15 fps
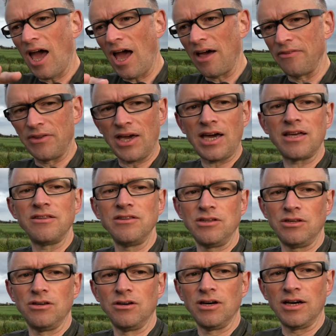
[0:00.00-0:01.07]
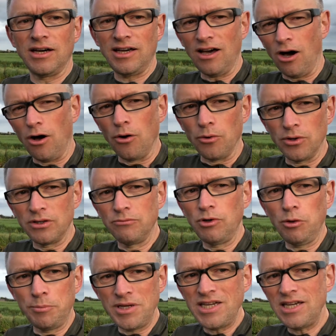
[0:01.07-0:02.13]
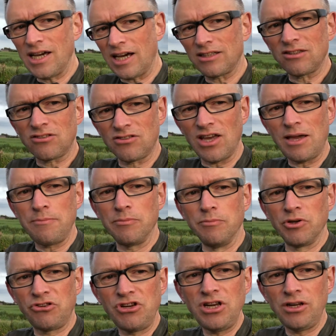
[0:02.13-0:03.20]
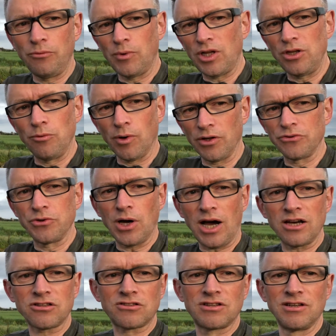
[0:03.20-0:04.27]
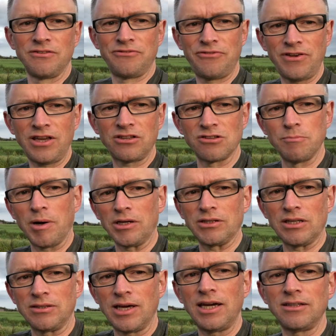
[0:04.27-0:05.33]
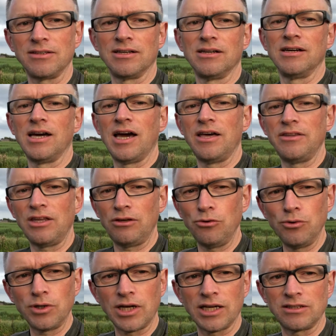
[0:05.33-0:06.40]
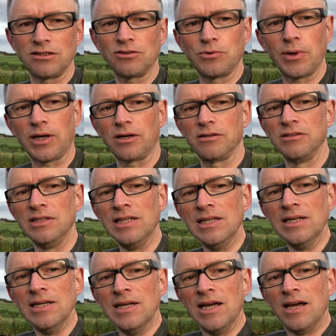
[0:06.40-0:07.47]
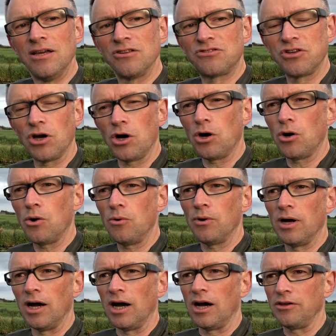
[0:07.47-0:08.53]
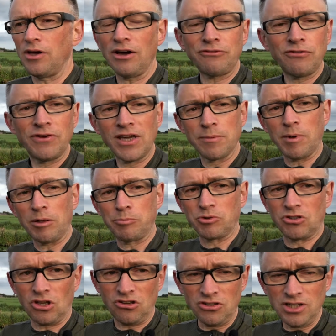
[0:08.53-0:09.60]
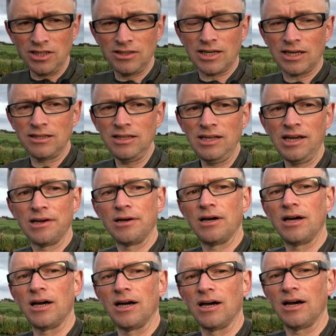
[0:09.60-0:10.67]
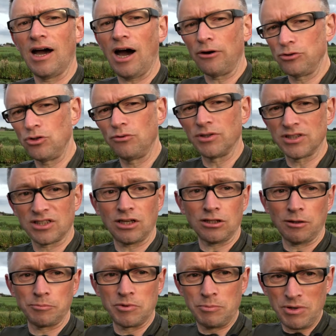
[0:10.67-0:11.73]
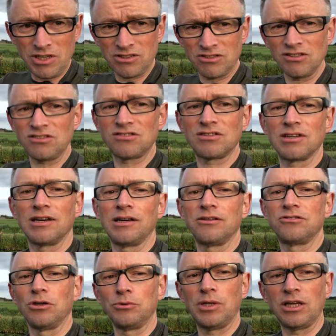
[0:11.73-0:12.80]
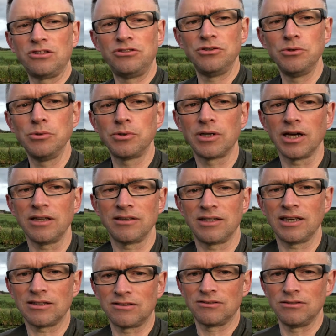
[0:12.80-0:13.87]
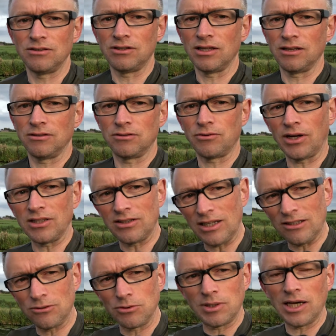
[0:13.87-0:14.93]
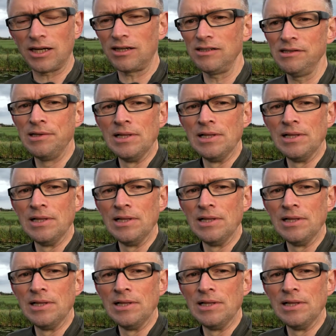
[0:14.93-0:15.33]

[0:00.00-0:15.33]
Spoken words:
And then all will be at the same machine when you want to ask things about that data, and you will get it quicker. So you have to think about partitioning then. How do you want to cut up the pieces so that you can get the right data together?